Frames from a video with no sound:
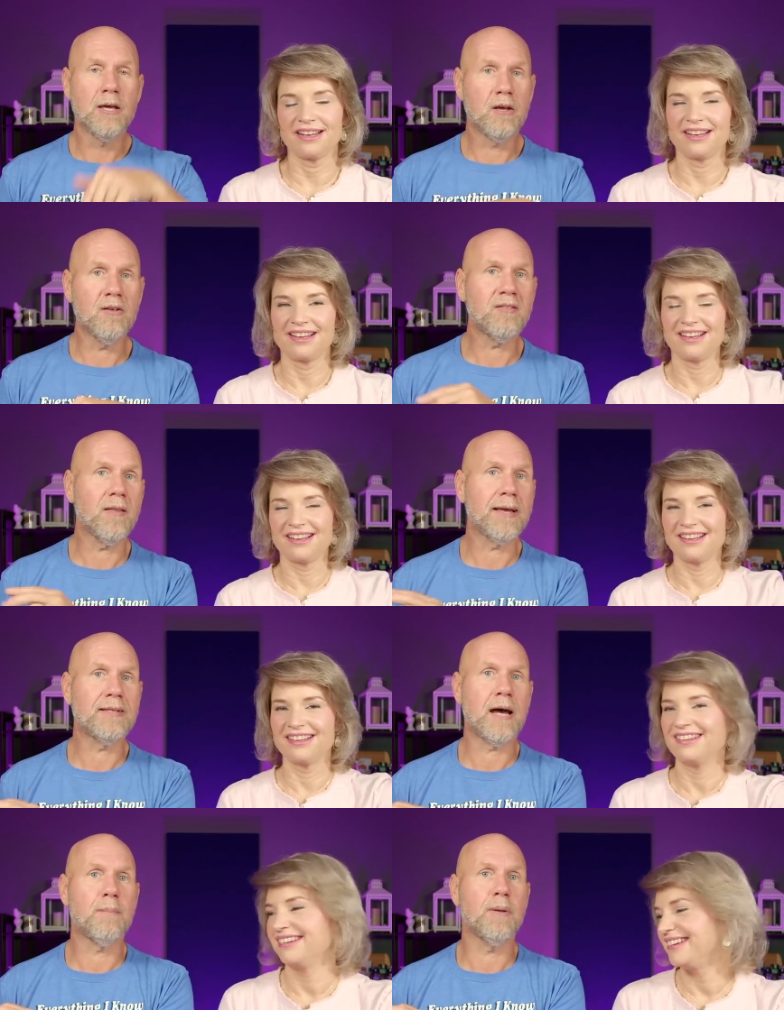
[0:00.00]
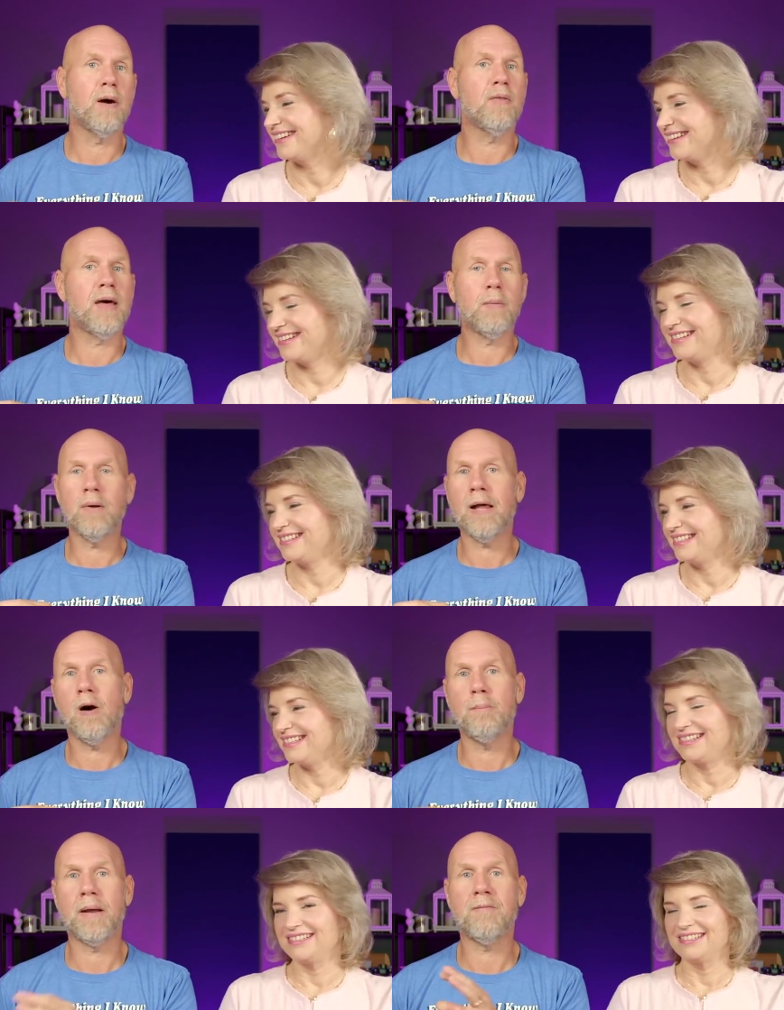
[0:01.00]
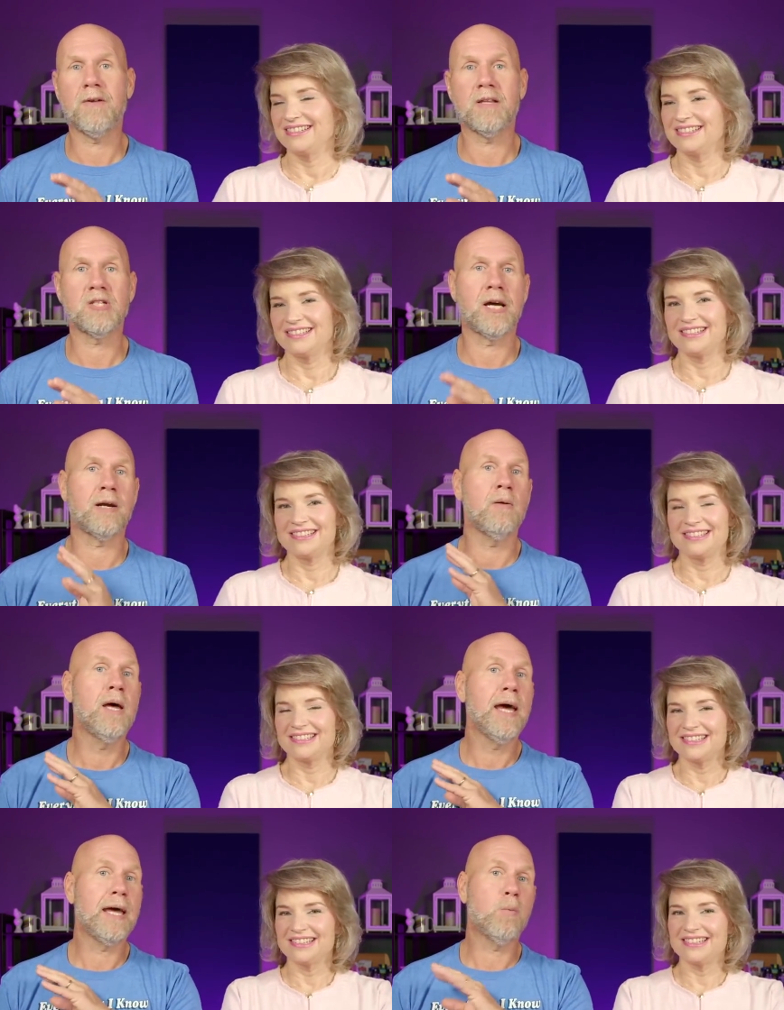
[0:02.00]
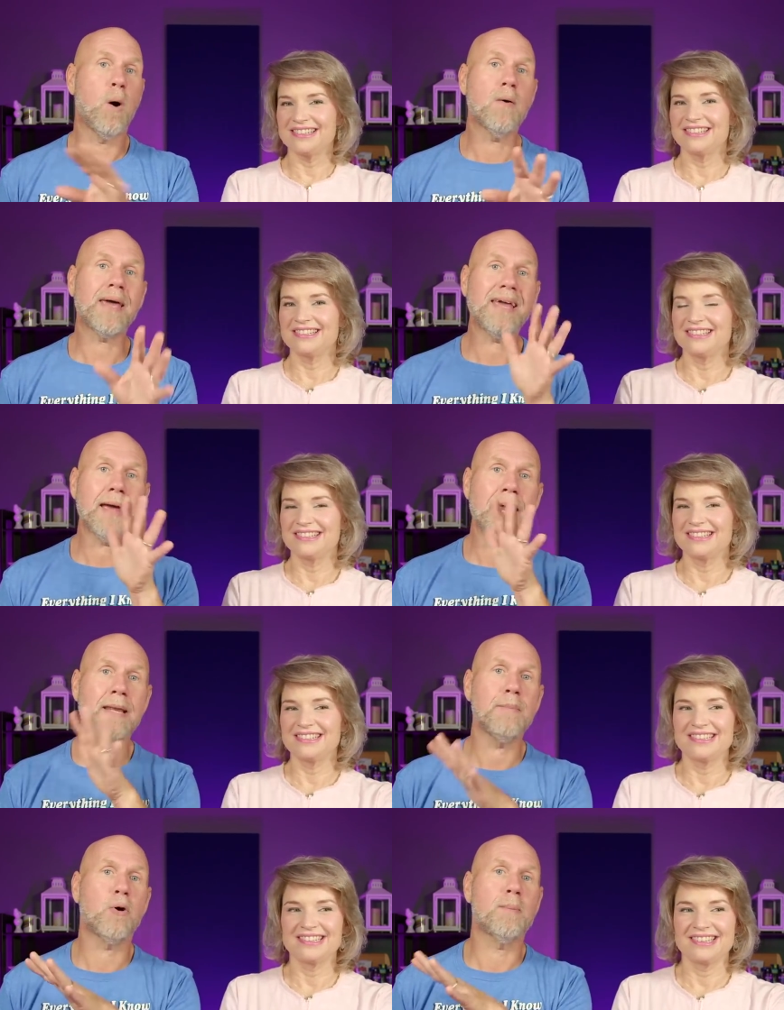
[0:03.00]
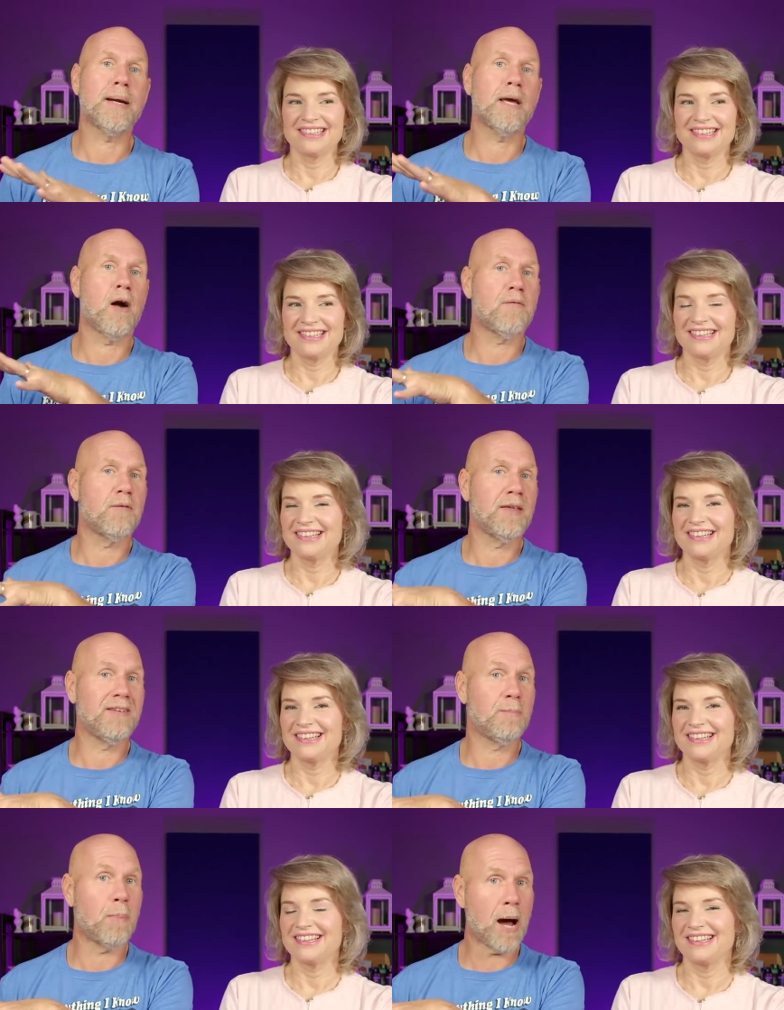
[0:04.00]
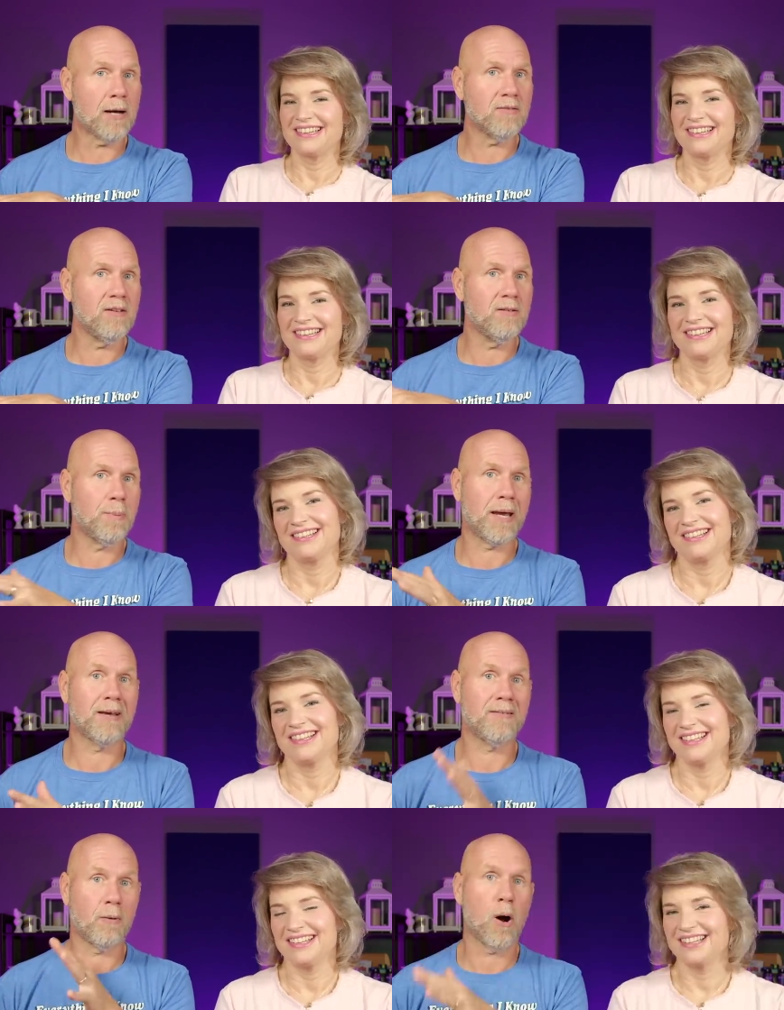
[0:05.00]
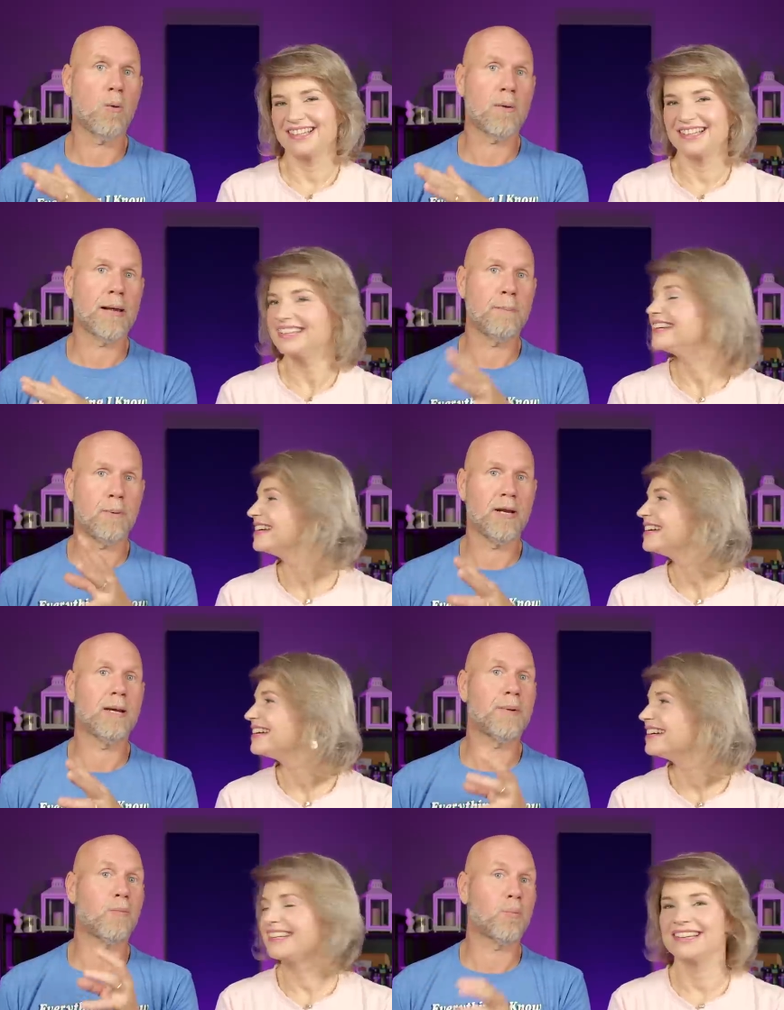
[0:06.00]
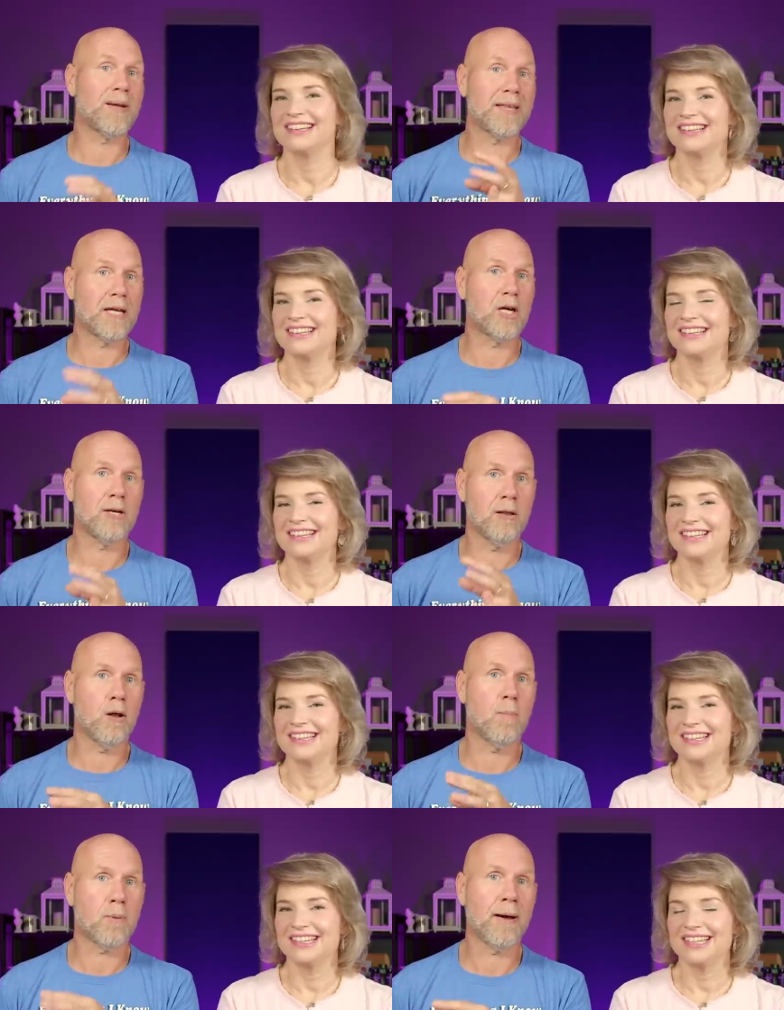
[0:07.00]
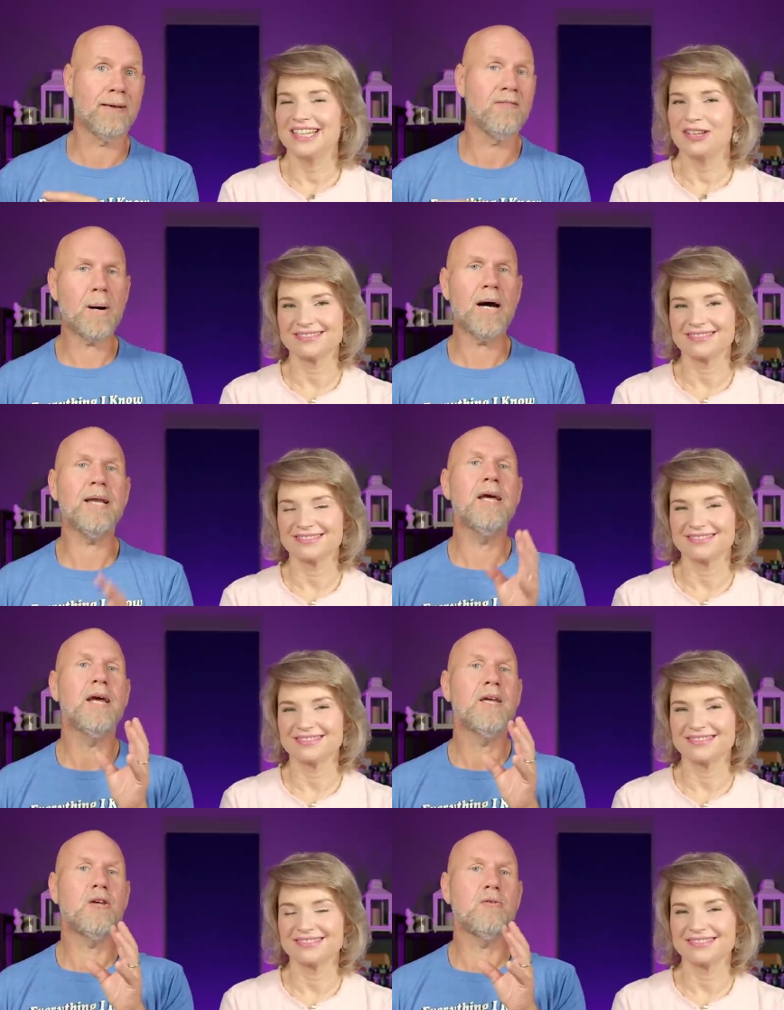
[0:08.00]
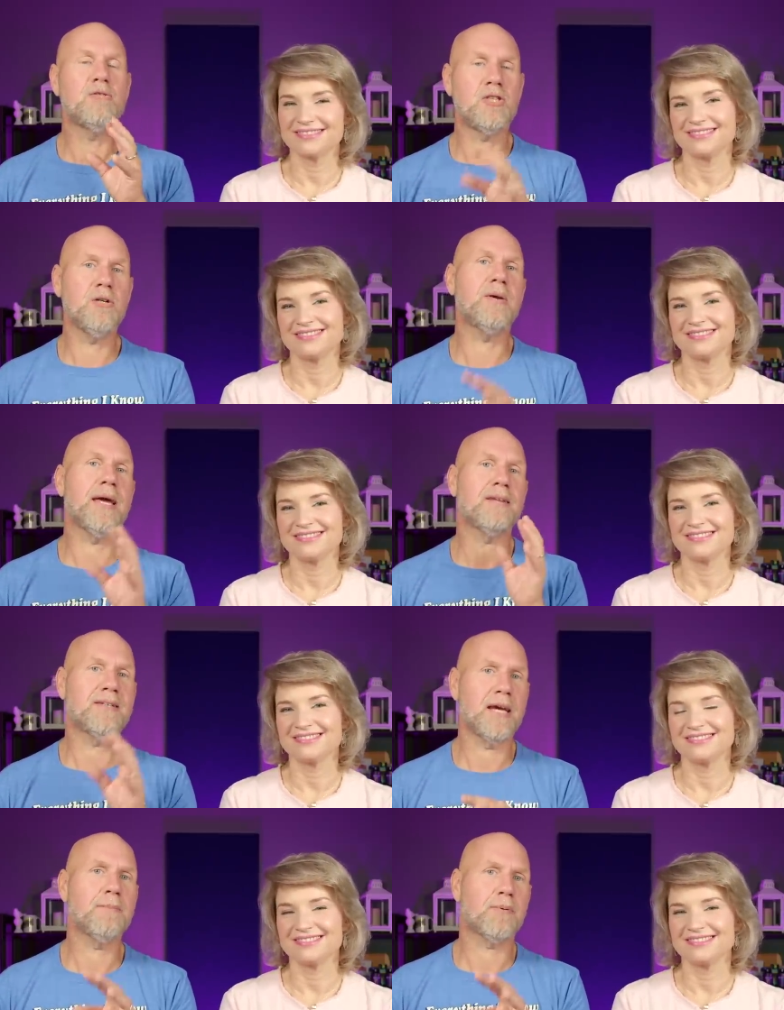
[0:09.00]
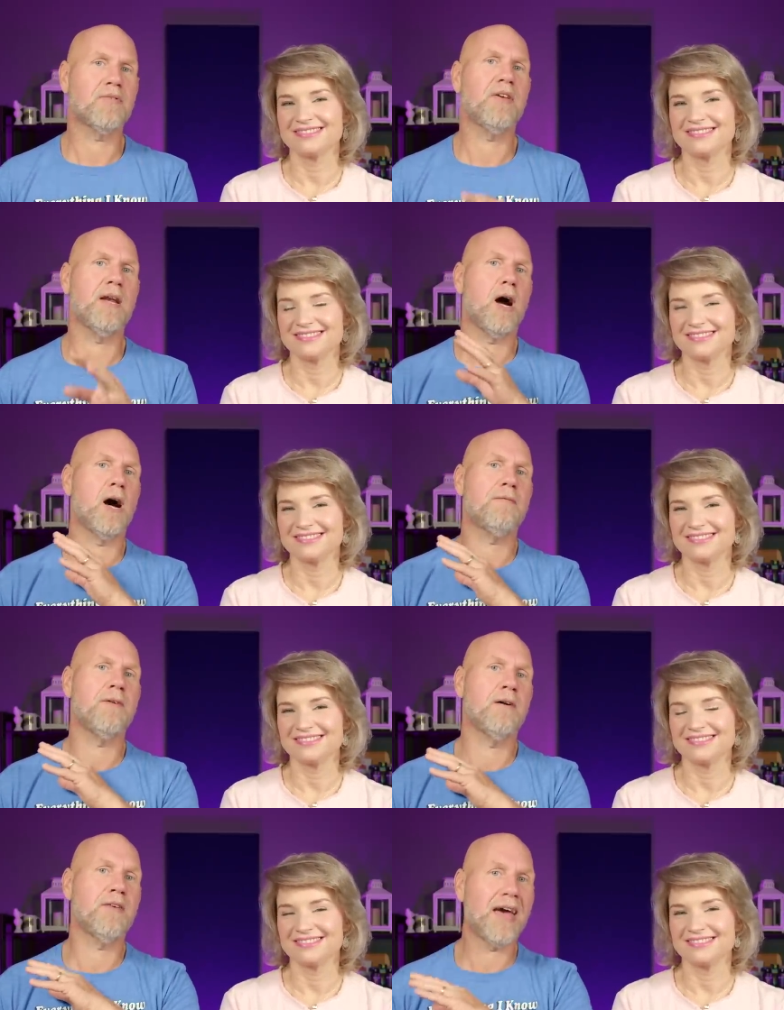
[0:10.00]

Speaker 1: use the link down below. That will help benefit the channel. It won't get you any more money off of these boxes because they're already putting them at a really good low price. But you do get 10% off of